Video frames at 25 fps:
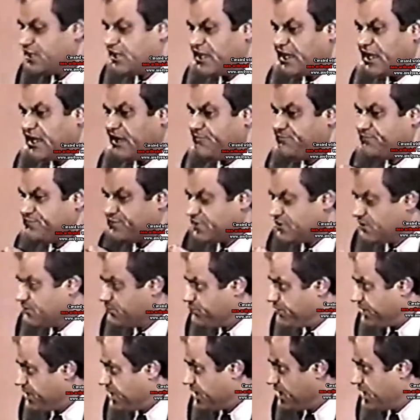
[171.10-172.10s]
Afzal
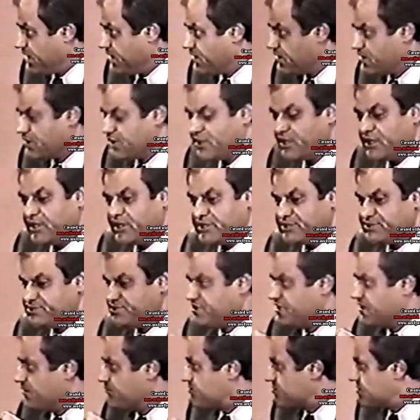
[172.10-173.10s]
Beg,
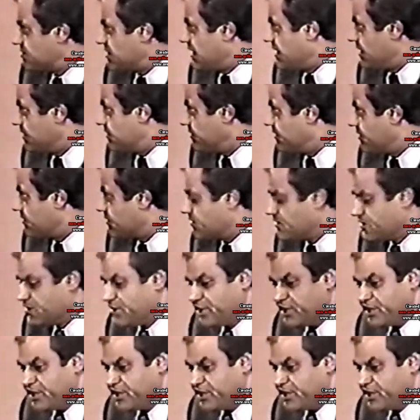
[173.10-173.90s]
GM Sadiq,